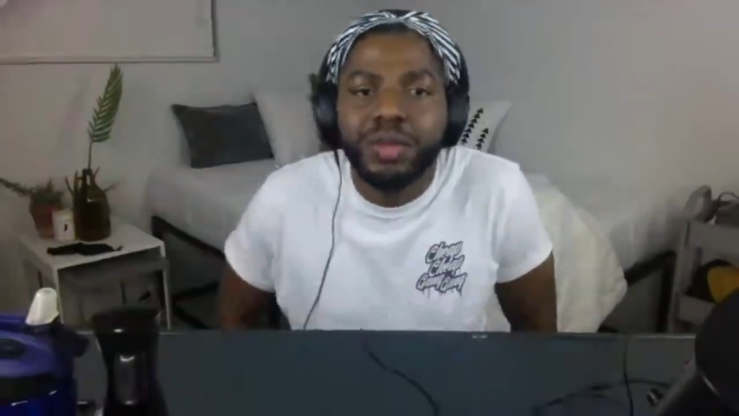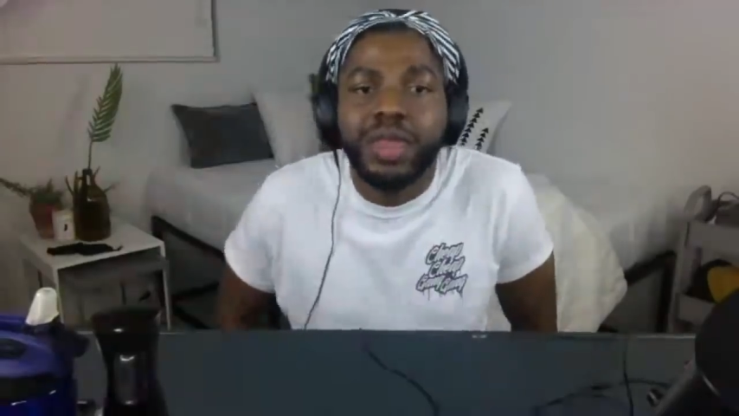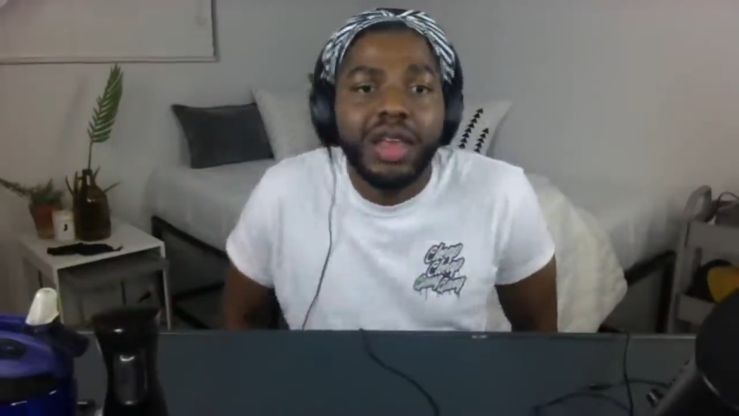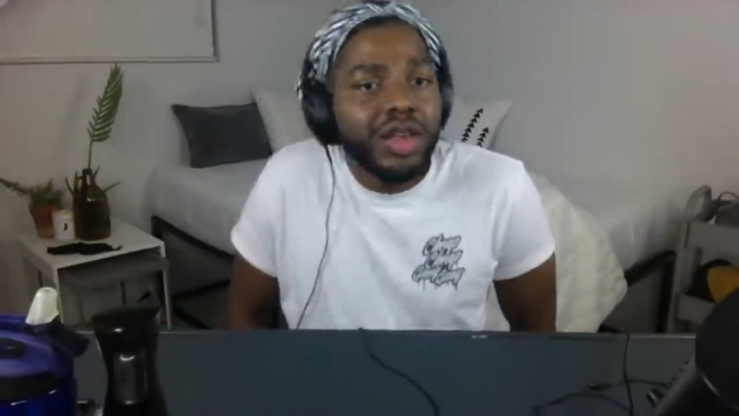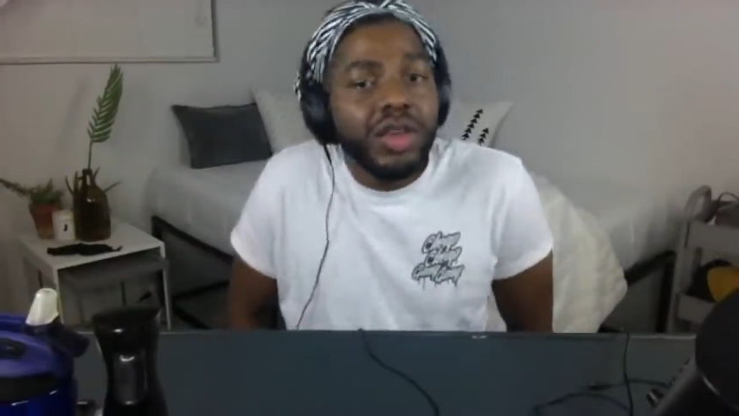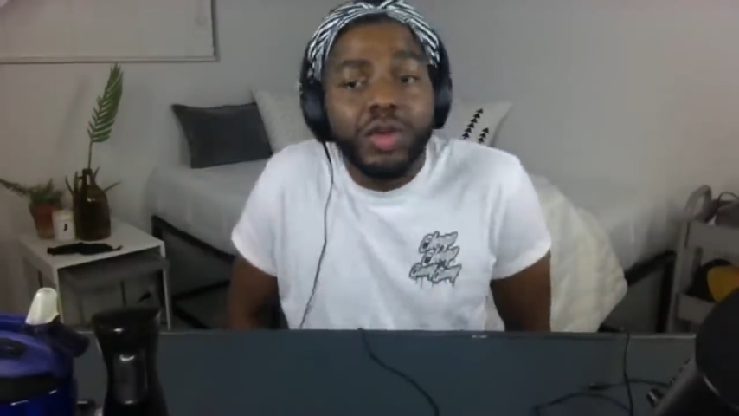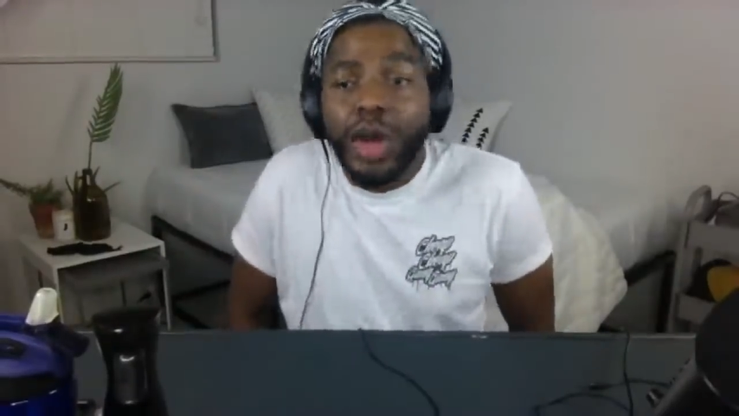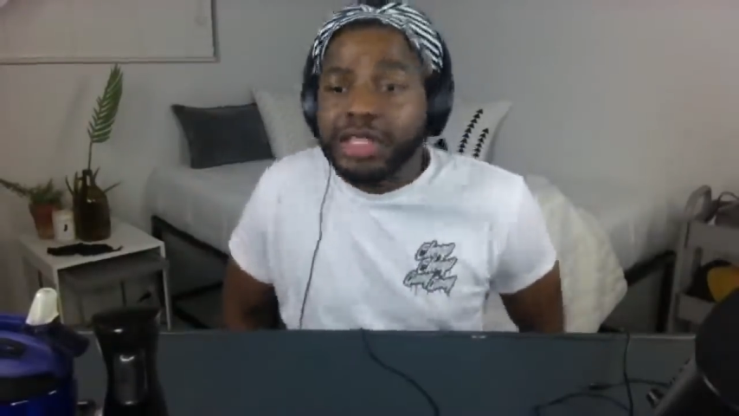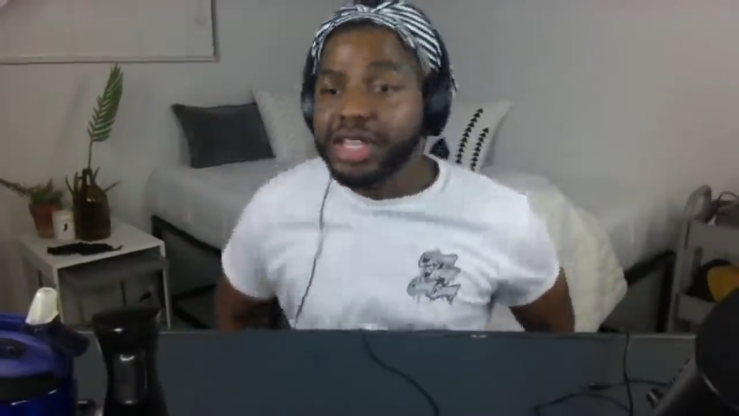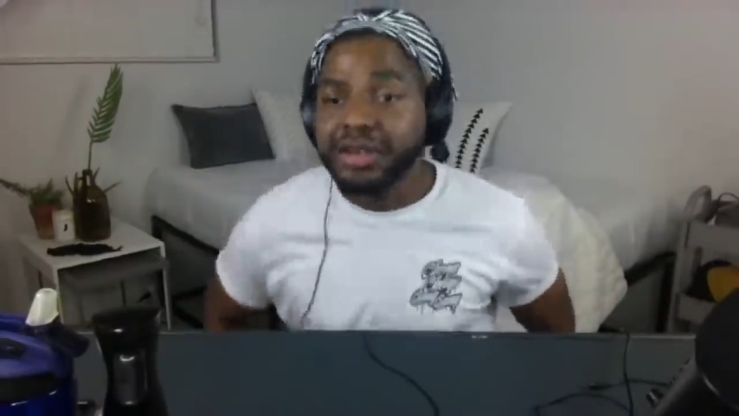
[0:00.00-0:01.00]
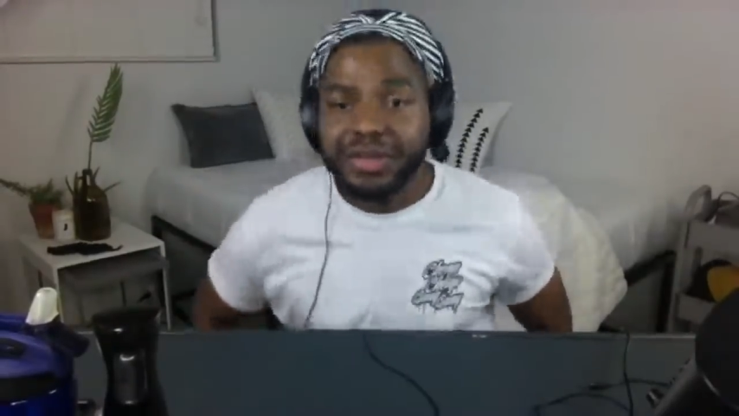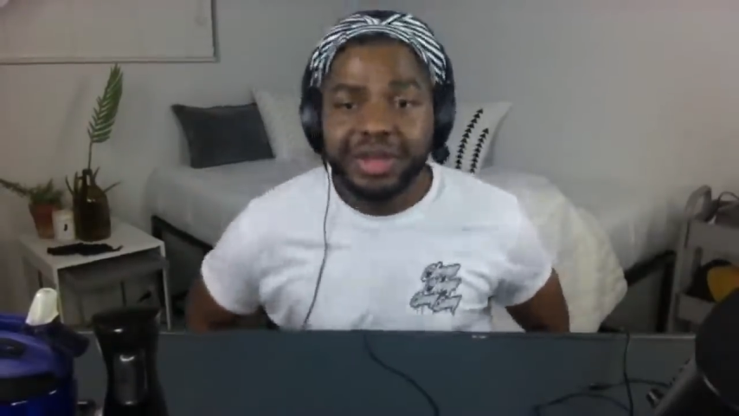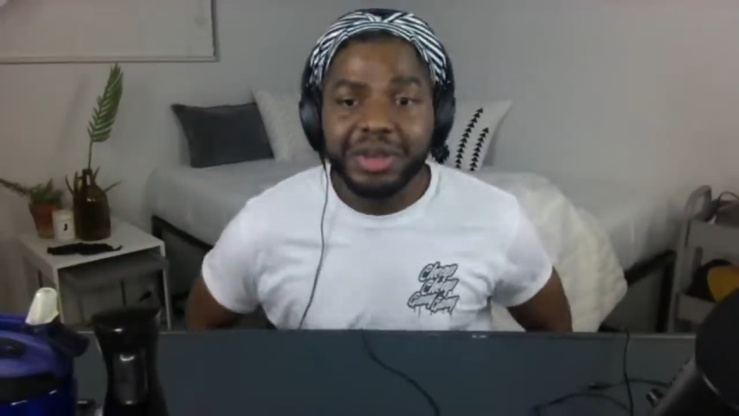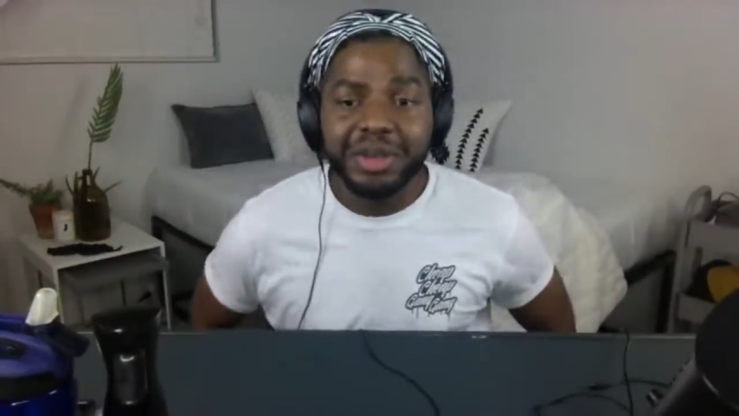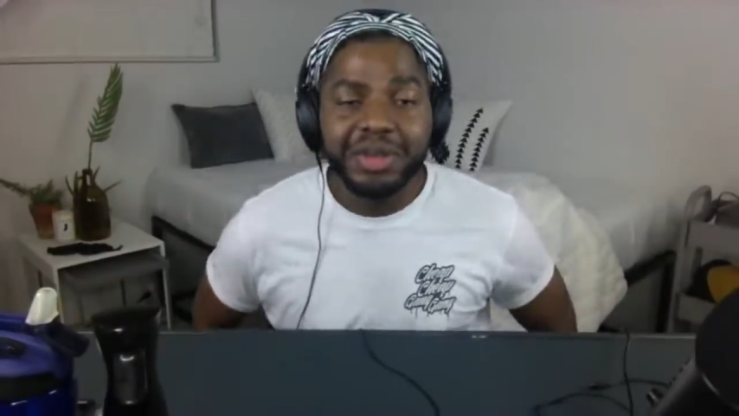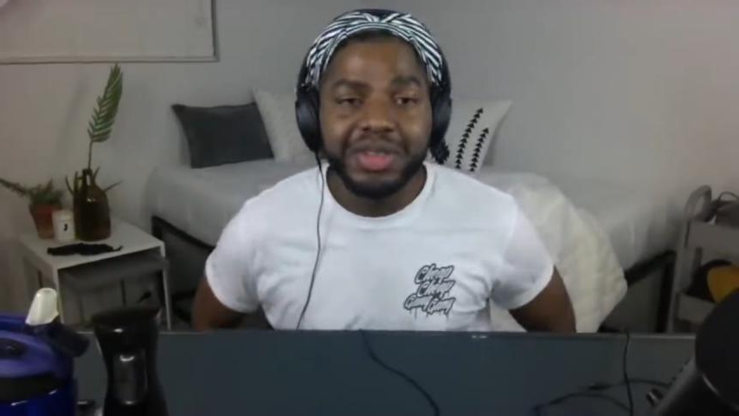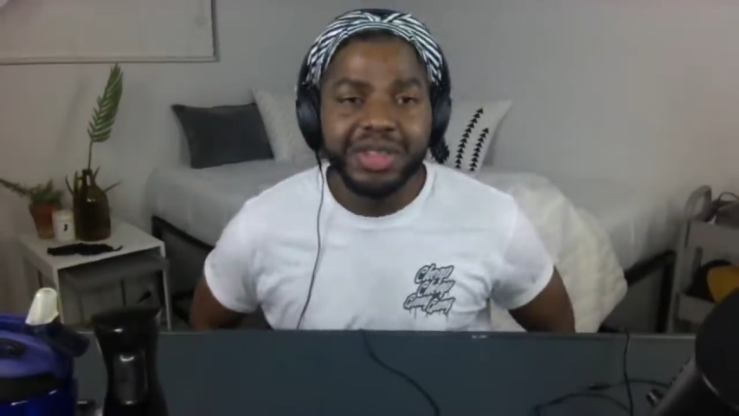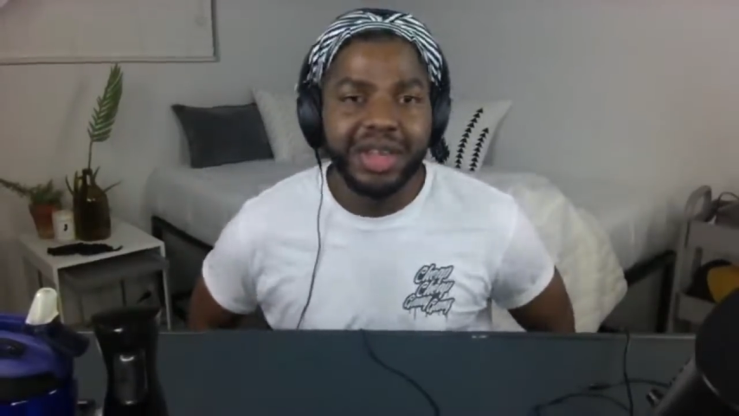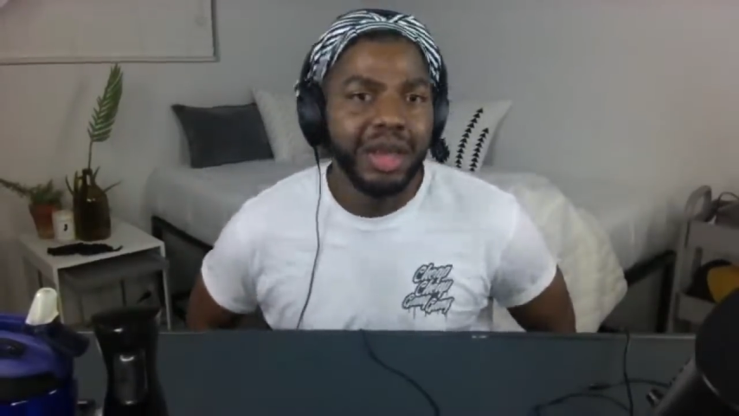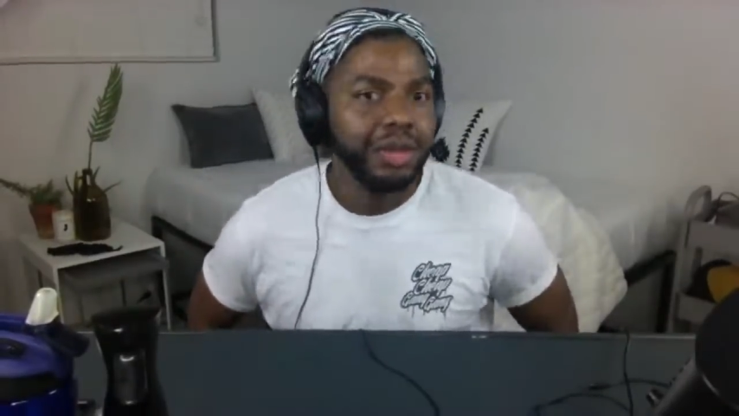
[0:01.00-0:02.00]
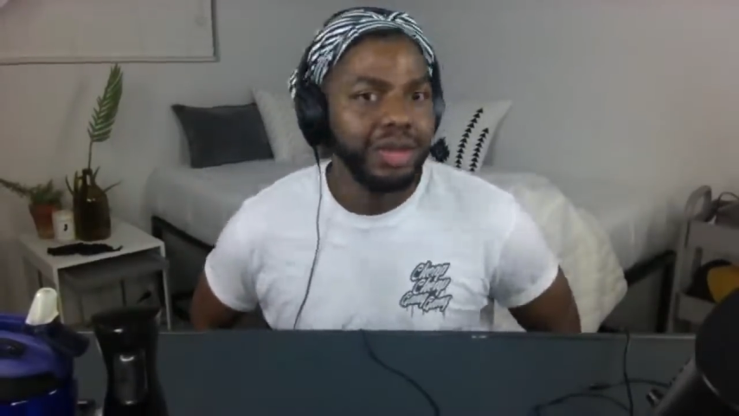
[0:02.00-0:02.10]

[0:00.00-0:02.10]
You can watch interviews. You